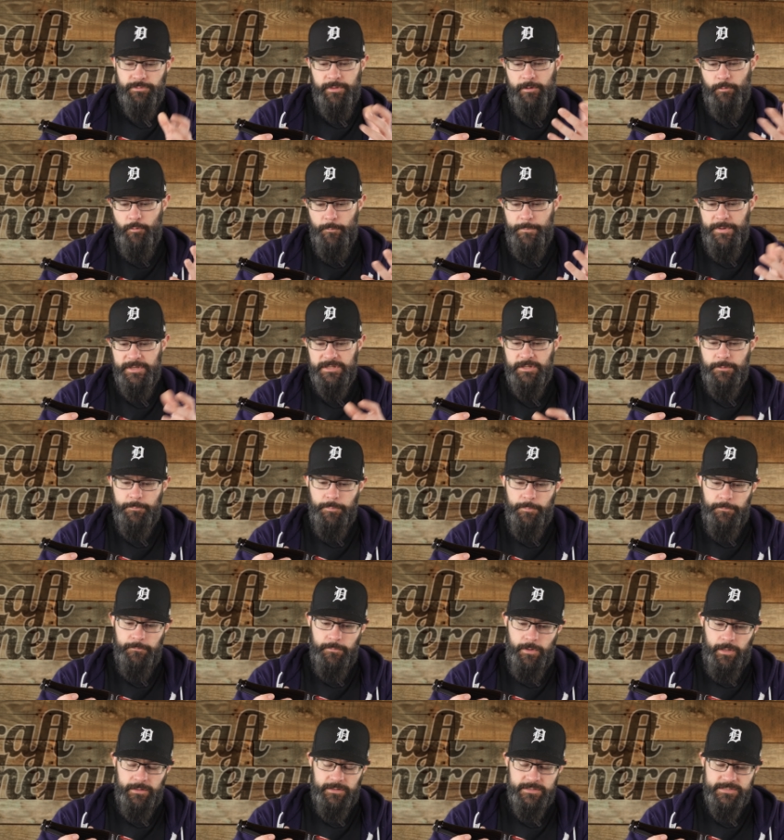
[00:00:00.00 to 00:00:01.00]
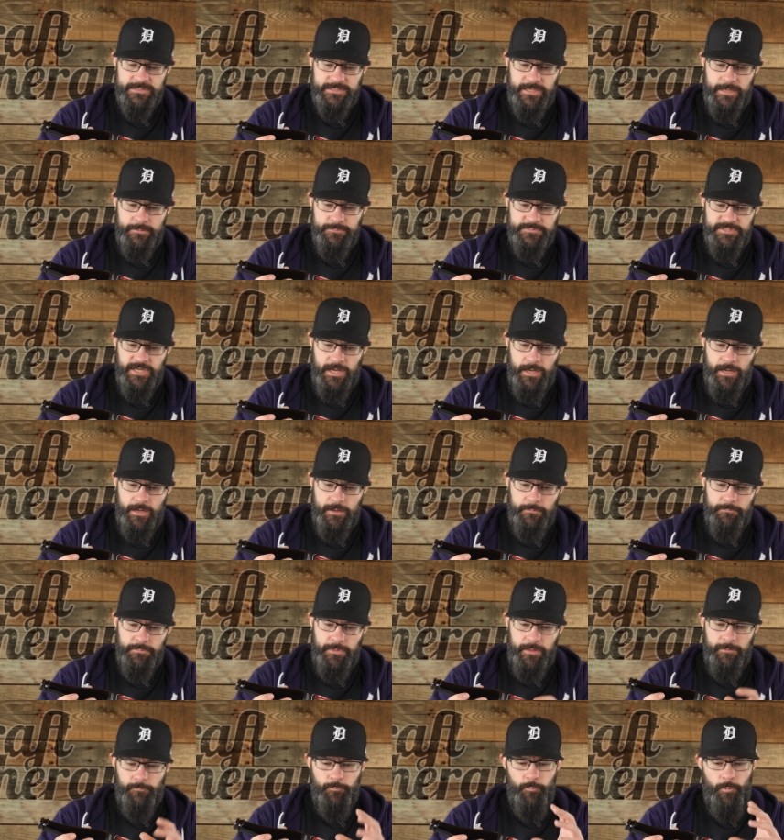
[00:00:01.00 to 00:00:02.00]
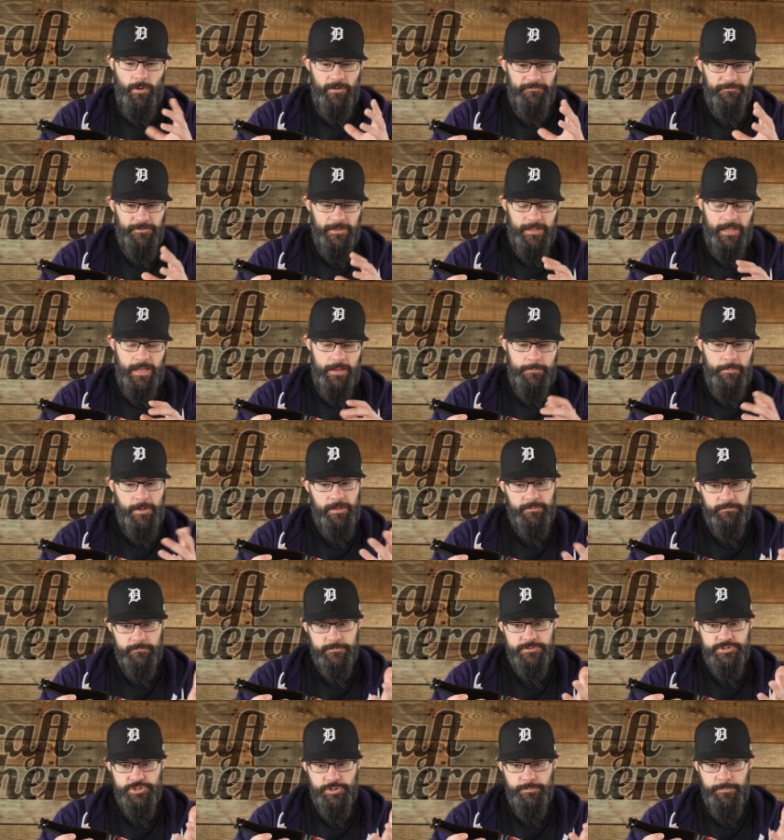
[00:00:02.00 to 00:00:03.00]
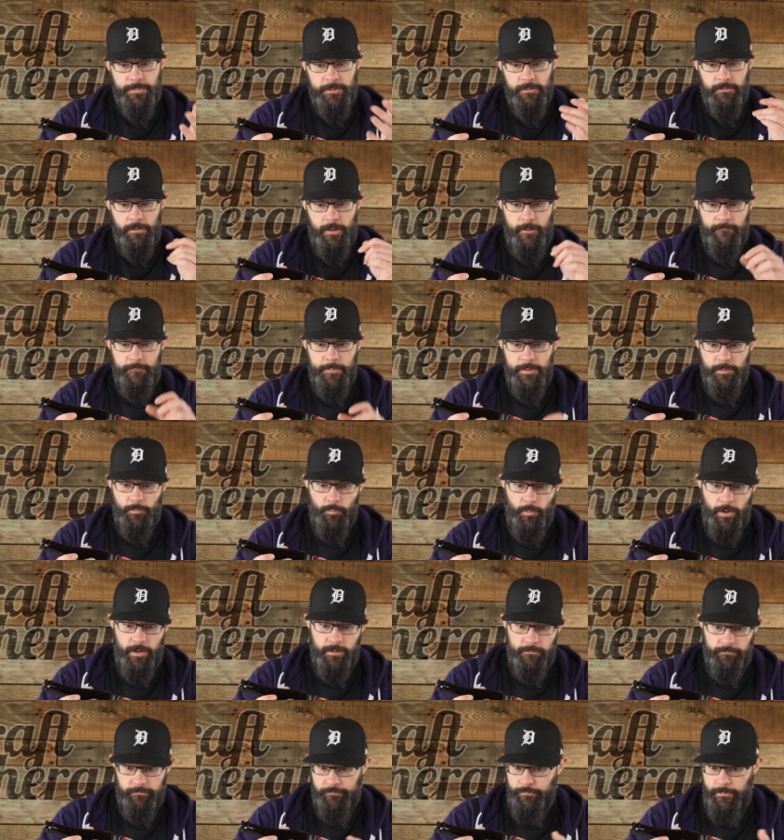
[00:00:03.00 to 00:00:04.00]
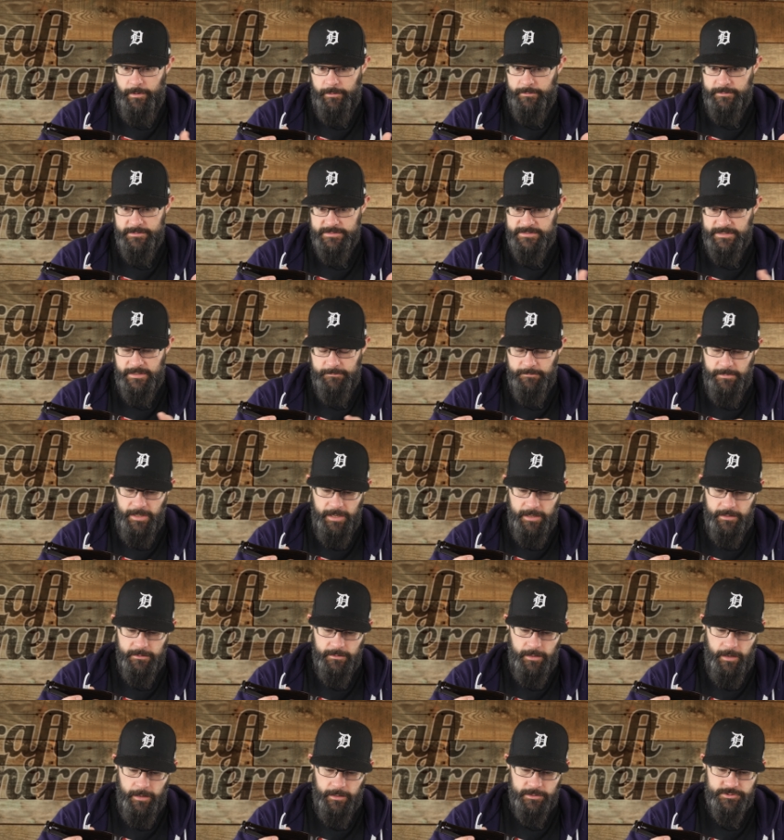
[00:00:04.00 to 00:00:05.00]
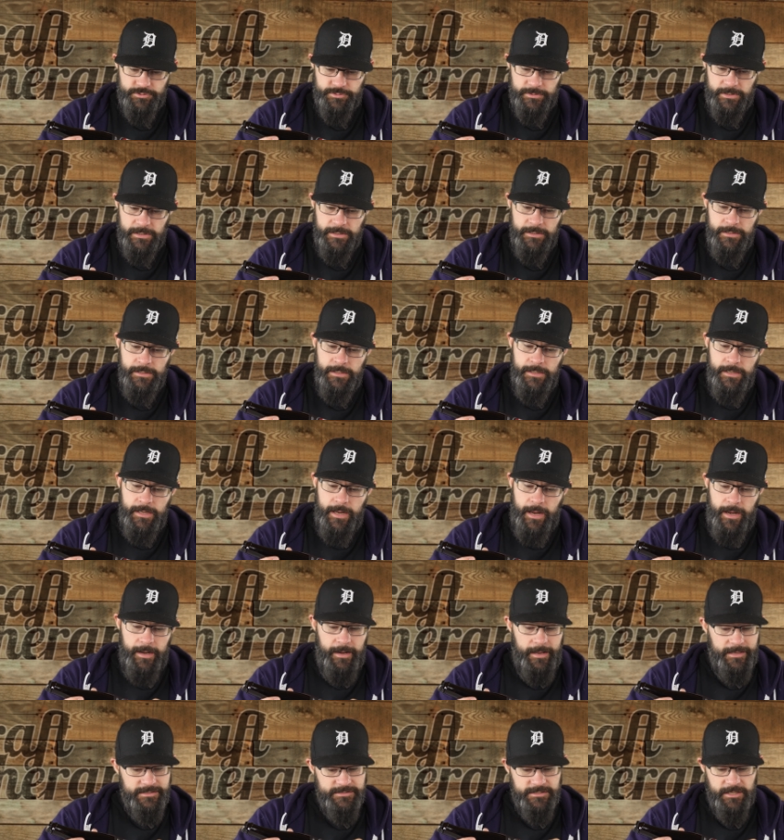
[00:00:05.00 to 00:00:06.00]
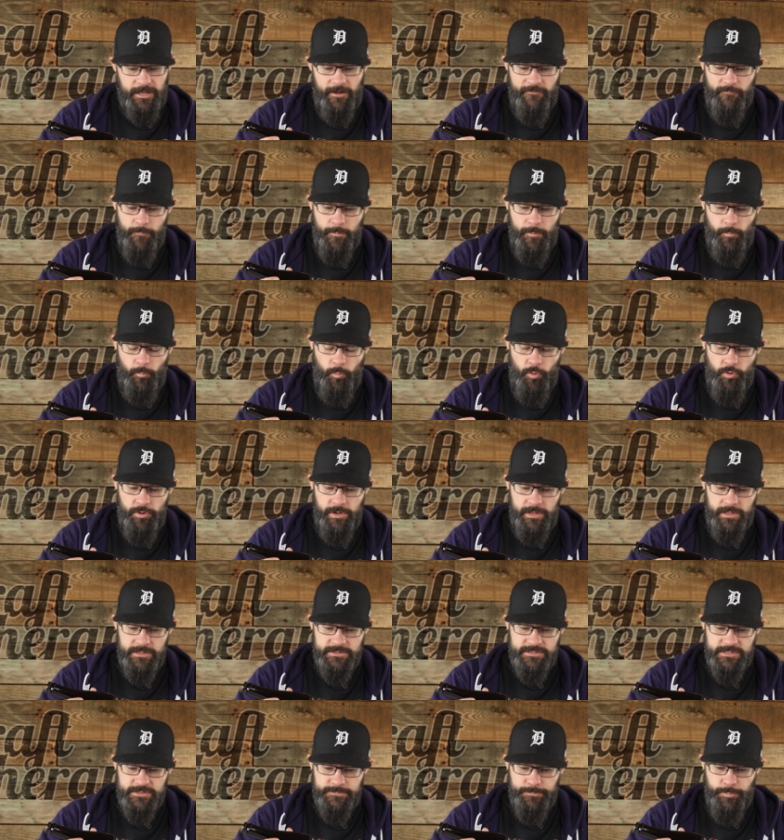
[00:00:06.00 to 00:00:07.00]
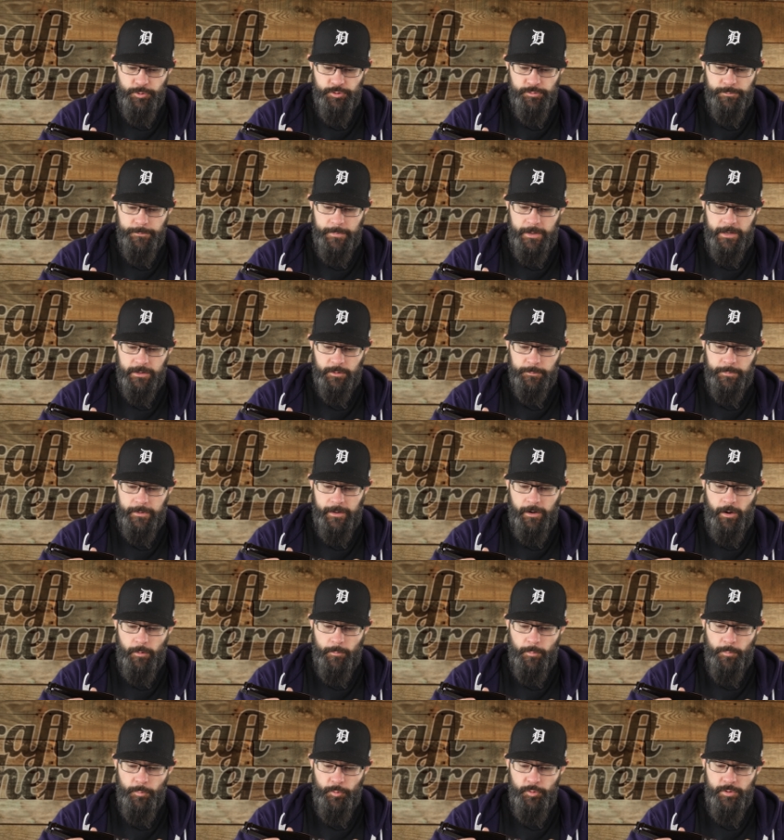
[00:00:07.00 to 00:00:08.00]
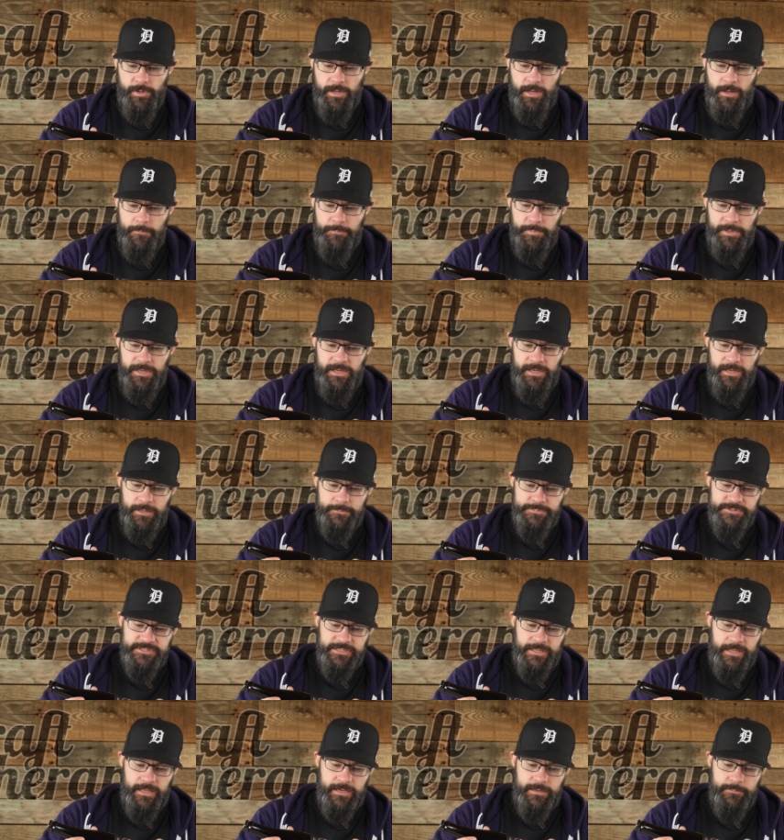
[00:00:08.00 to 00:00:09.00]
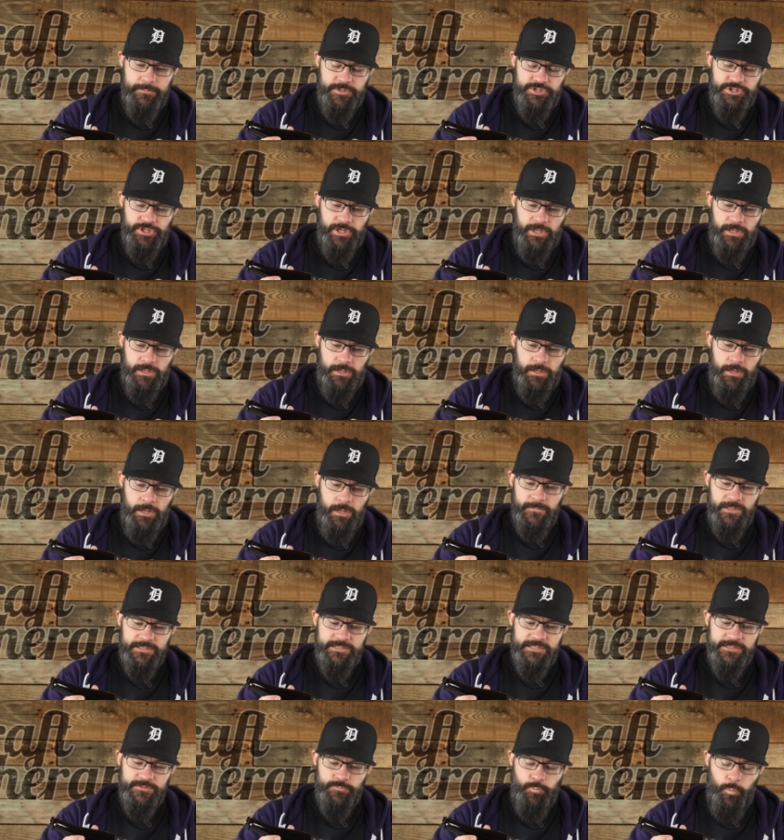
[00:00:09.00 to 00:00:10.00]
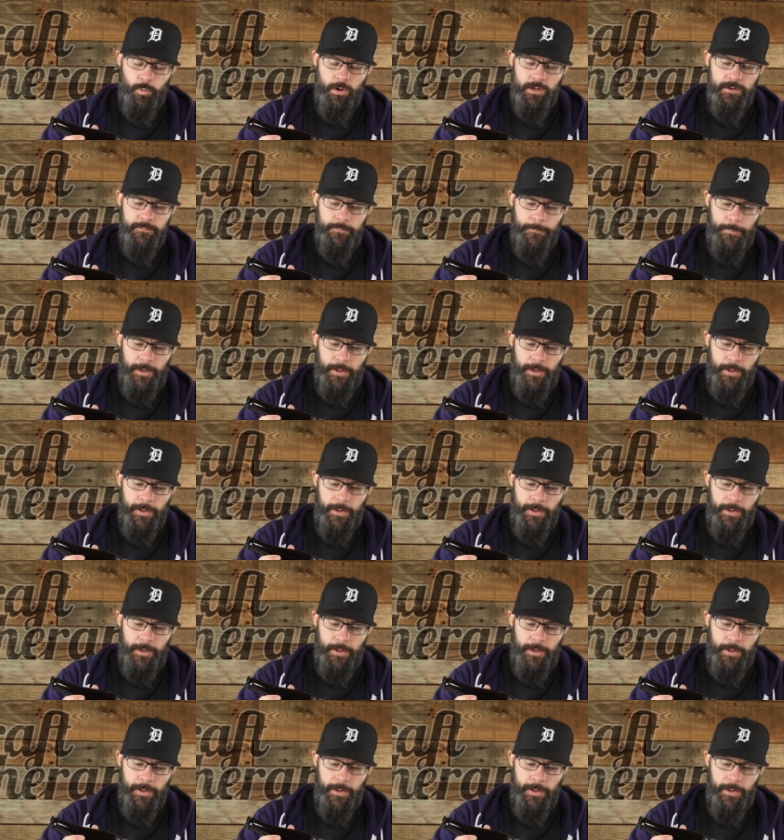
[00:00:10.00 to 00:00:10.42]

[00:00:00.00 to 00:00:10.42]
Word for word: they were picked up at the same time. They roughly came out, should be, have been right around the same date, actually. And it has a government warning. It says brewed and bottled by Arbor Brewing Company in Ypsilanti, Michigan. This is one